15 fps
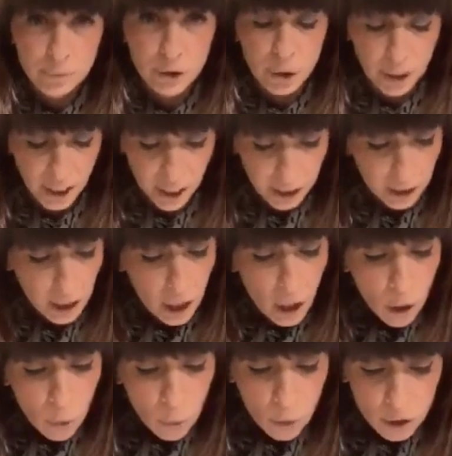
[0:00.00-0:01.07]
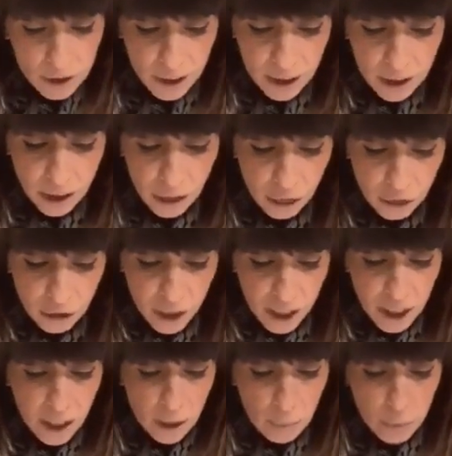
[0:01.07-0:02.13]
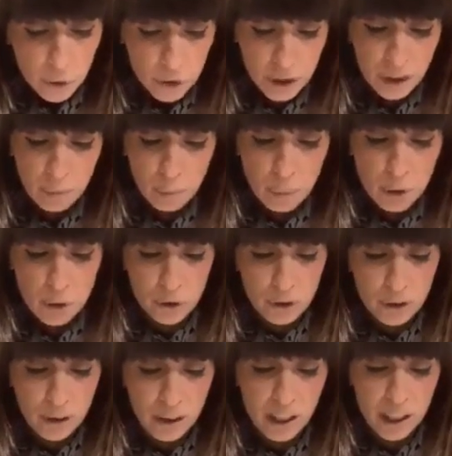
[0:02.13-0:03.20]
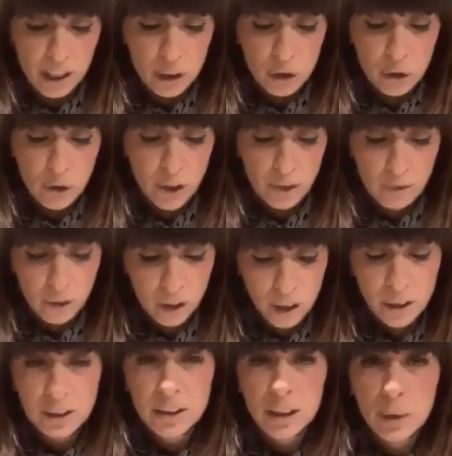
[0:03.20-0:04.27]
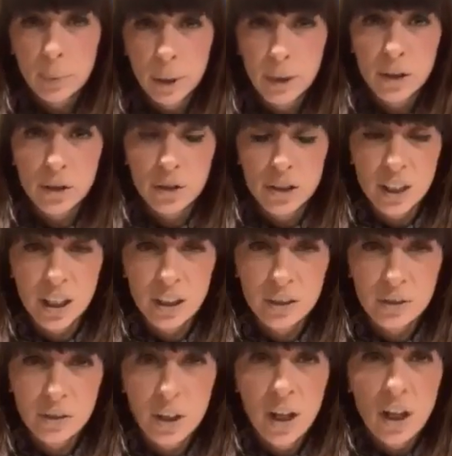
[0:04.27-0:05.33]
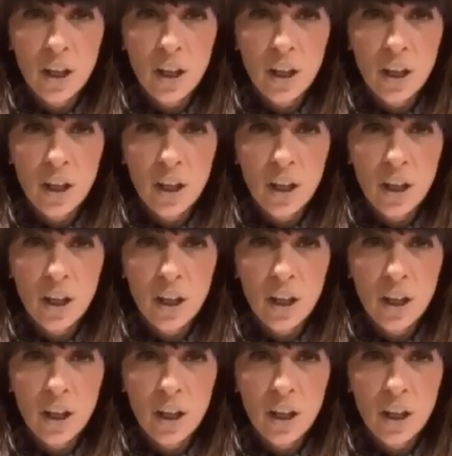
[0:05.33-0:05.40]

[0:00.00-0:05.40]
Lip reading: So again, what are the 3 most important things you have learnt about yourself